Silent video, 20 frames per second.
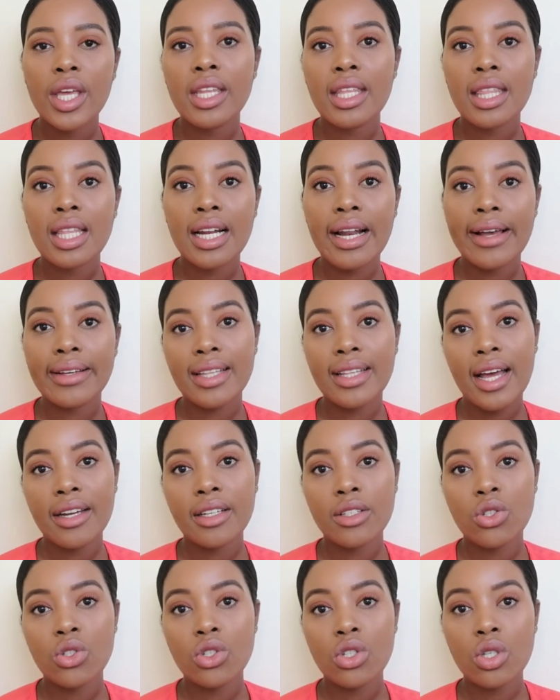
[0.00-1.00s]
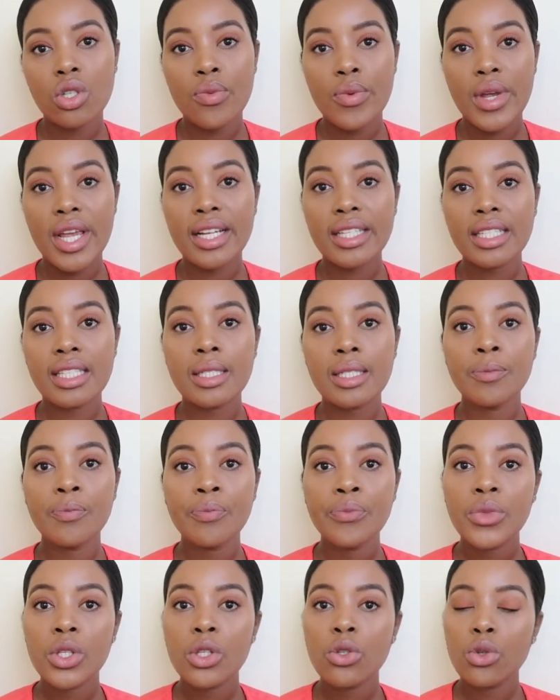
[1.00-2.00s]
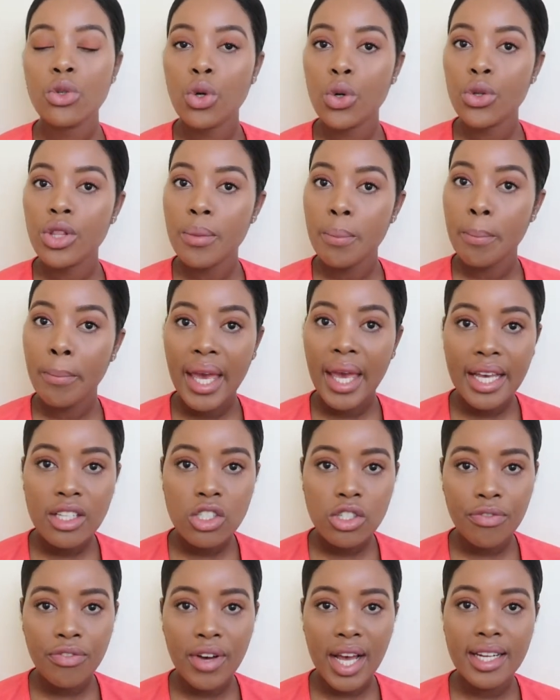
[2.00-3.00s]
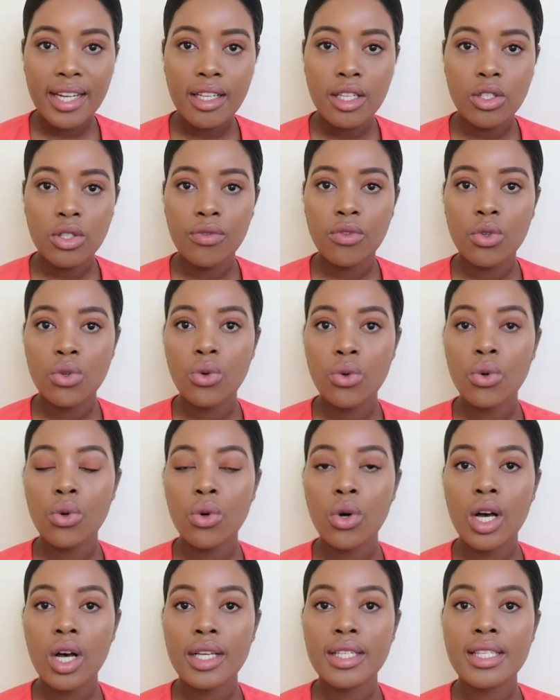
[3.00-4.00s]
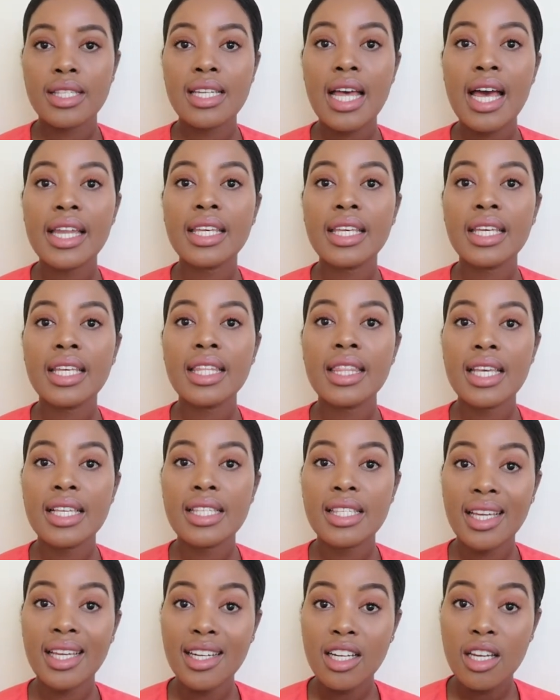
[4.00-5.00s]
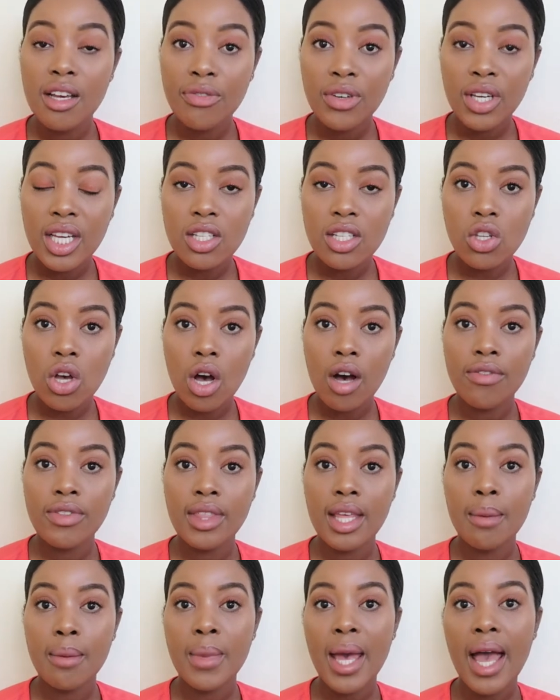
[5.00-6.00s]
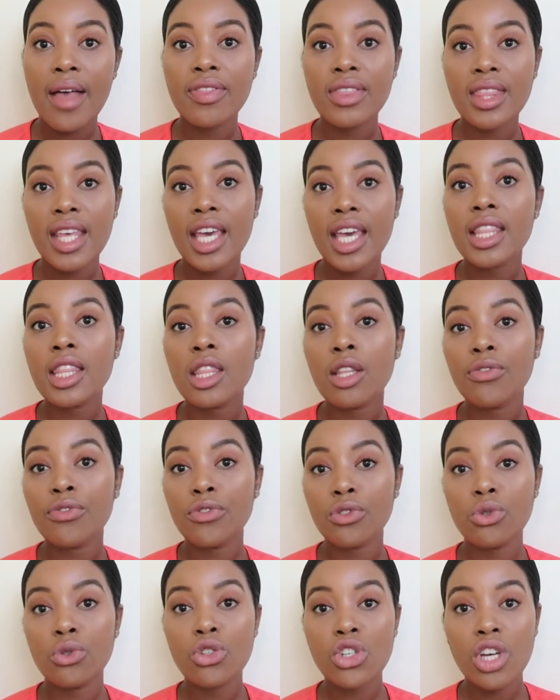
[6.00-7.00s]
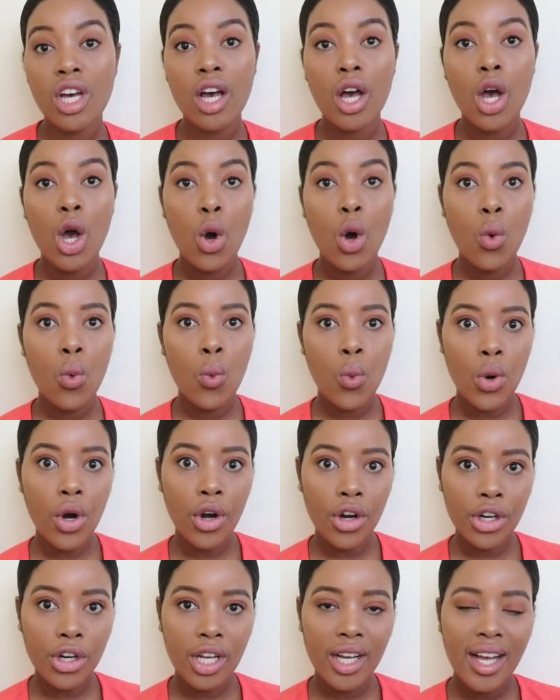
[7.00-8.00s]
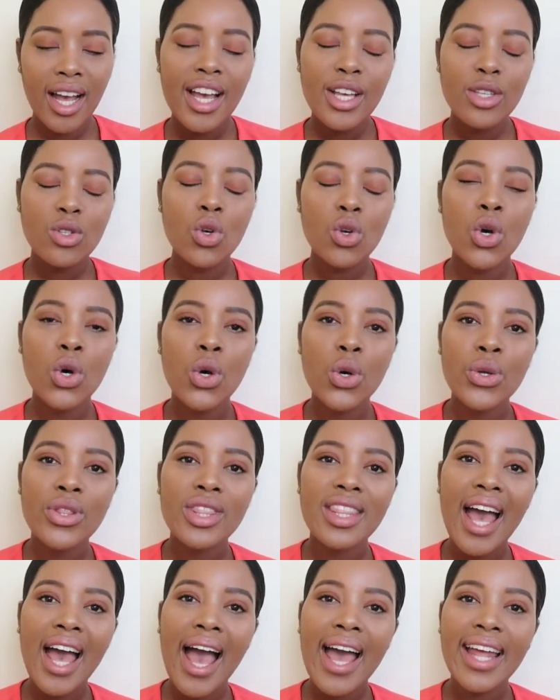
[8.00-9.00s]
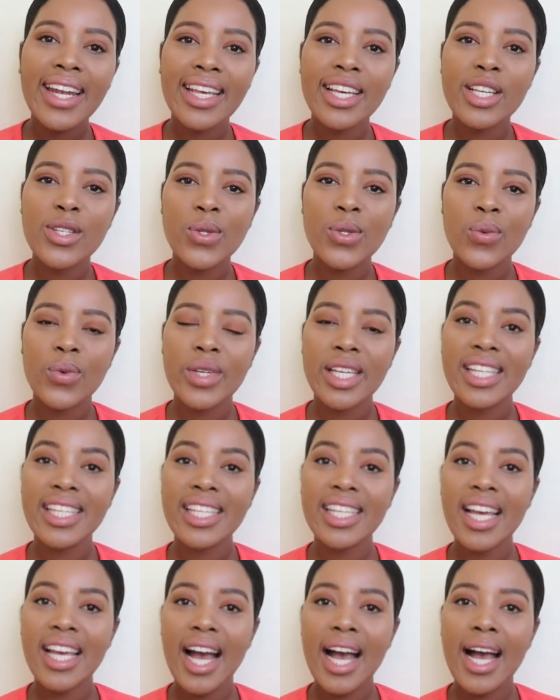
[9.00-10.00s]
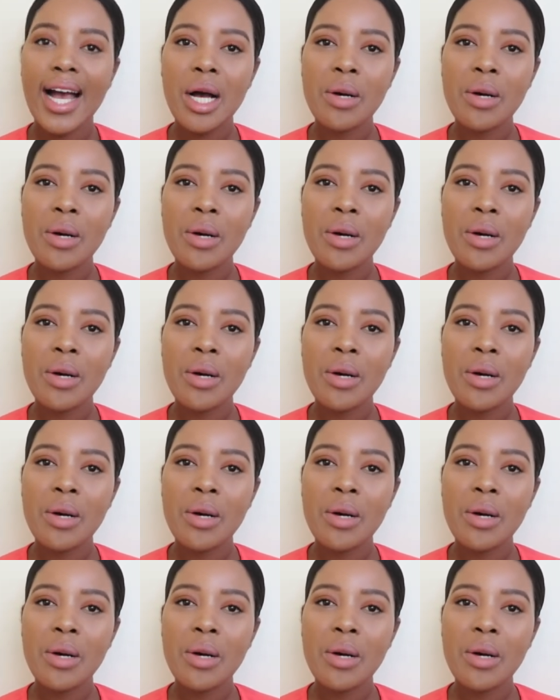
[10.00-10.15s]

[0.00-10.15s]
anything like that. It's just really, you know, the major findings of your study, the significance of them, and then the future work. So that is really